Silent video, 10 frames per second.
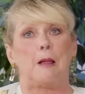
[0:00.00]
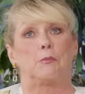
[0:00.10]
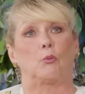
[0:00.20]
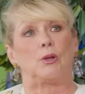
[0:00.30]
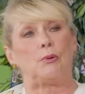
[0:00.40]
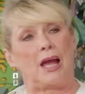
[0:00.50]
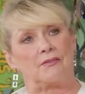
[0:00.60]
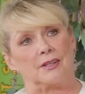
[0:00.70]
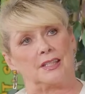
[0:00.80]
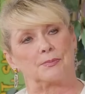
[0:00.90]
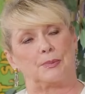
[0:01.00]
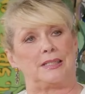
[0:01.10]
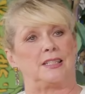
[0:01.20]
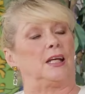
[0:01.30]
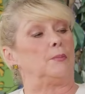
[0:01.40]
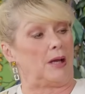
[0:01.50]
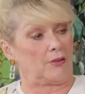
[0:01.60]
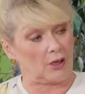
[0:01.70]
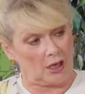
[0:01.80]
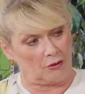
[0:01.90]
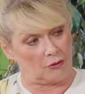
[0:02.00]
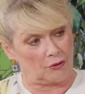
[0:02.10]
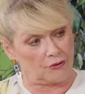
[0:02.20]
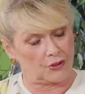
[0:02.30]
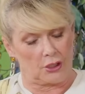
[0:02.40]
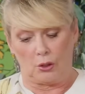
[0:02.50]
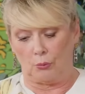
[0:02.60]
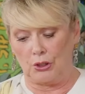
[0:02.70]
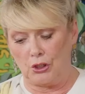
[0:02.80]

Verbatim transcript: But we were having this meeting about the clothes. We